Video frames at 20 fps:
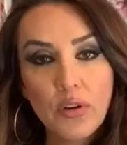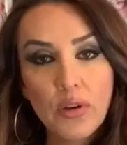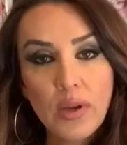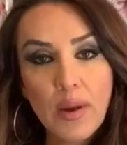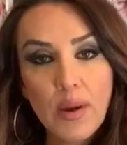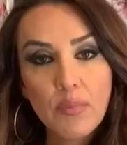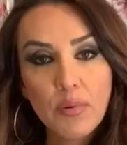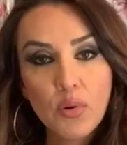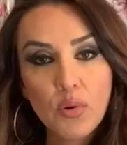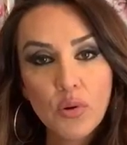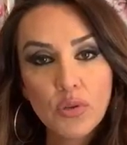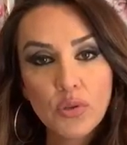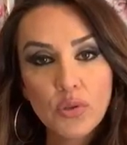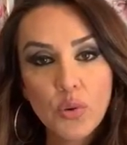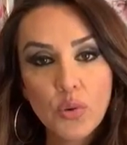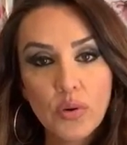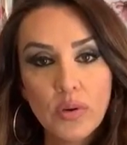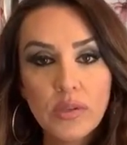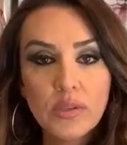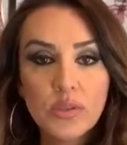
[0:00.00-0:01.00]
Capricorn,
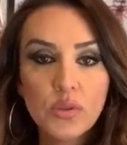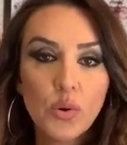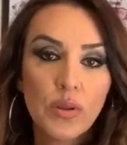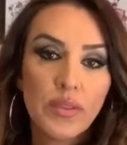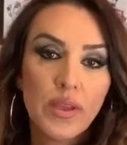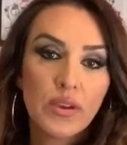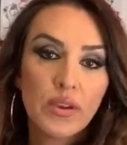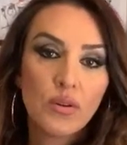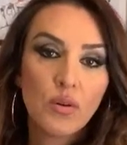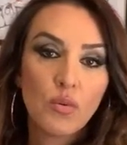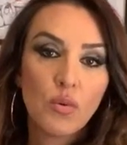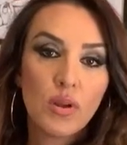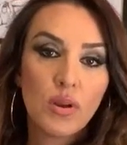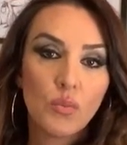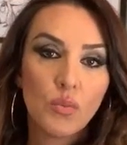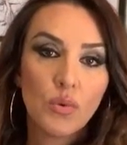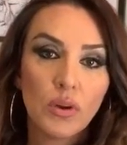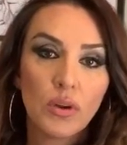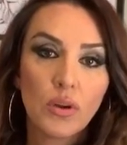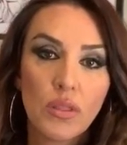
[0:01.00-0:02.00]
Taurus, or they don't want to
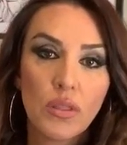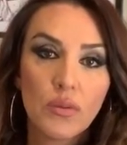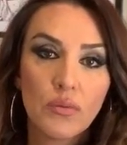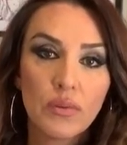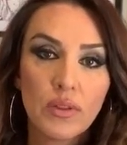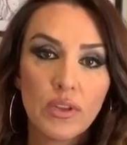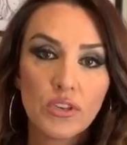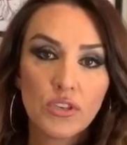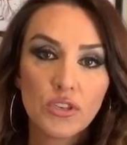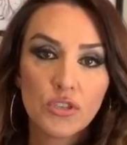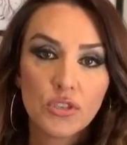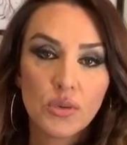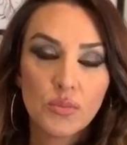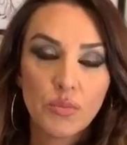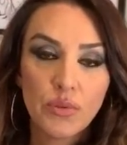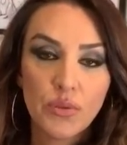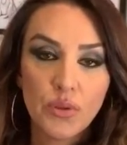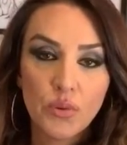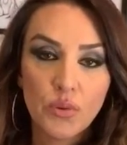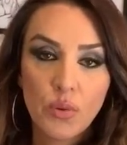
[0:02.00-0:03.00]
work on the relationship
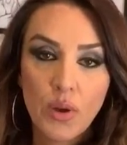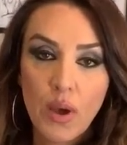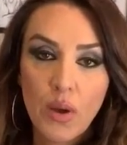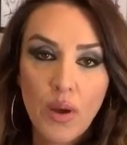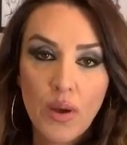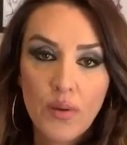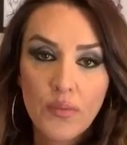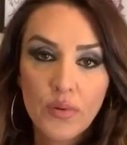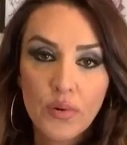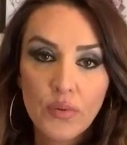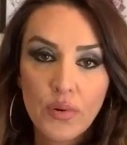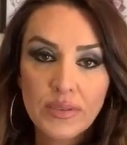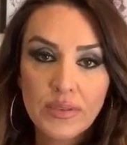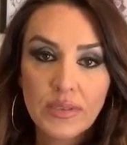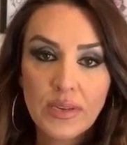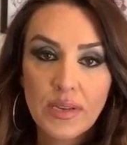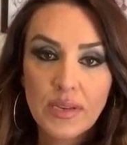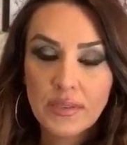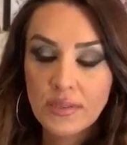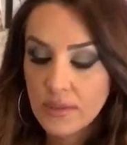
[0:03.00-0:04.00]
with you, however it
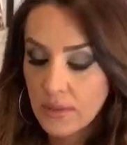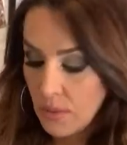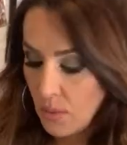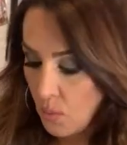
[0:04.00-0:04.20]
resonates.